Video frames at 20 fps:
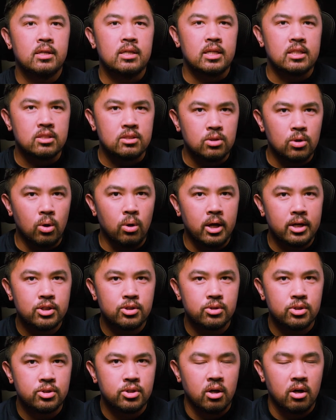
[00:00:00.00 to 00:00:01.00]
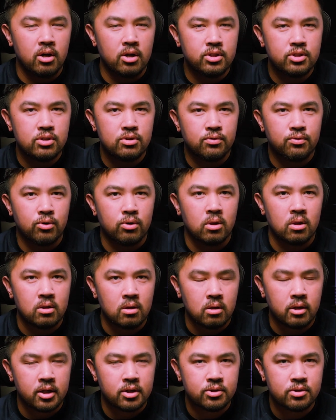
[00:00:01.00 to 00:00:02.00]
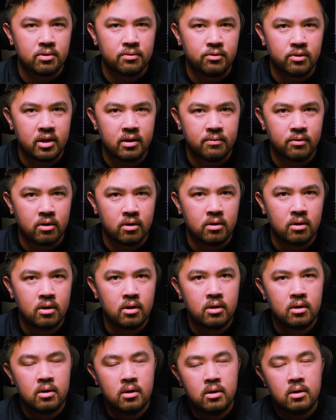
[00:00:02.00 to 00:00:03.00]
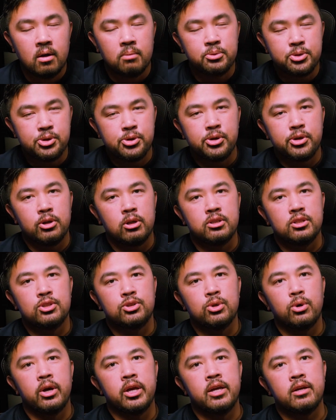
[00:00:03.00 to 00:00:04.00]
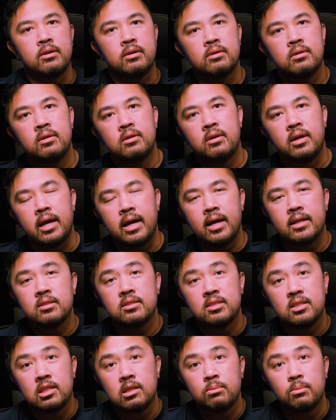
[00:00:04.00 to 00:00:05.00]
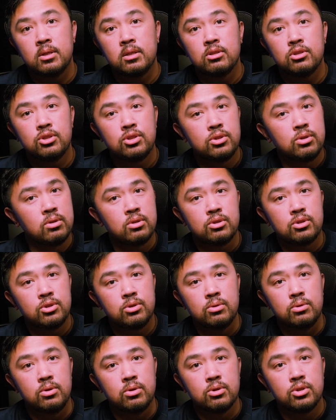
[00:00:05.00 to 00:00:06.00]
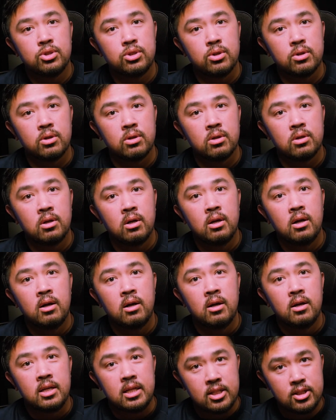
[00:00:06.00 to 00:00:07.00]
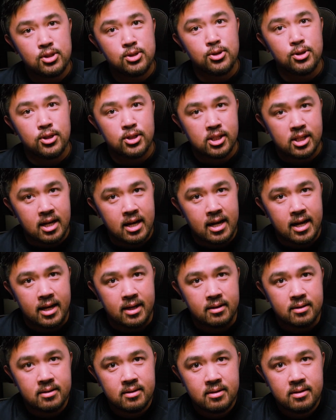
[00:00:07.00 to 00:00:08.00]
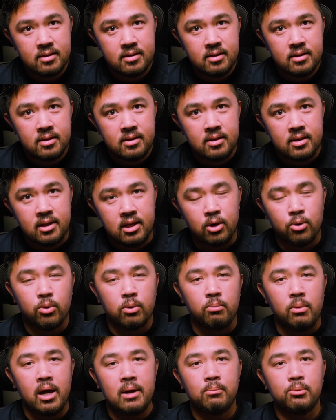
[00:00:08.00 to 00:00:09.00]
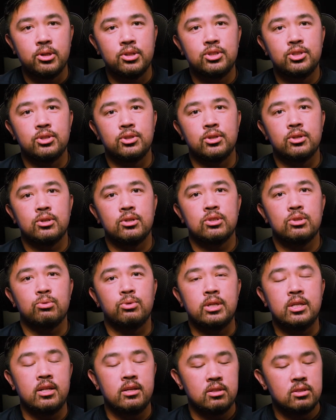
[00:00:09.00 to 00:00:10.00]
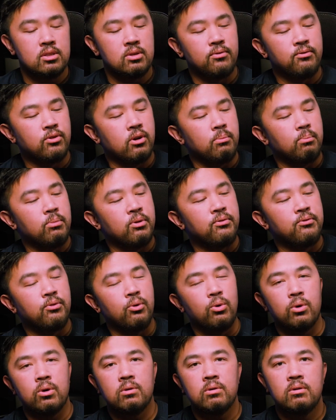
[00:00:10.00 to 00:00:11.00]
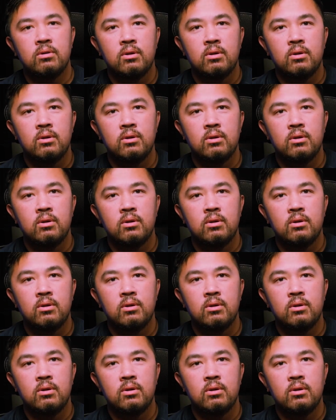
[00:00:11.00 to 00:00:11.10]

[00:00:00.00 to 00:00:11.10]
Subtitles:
It's no extra charge for a little extra flavor. I'm sure you'll enjoy it. And cinnamon shouldn't shoot your sugar into the sky. Here were my blood sugars readings from before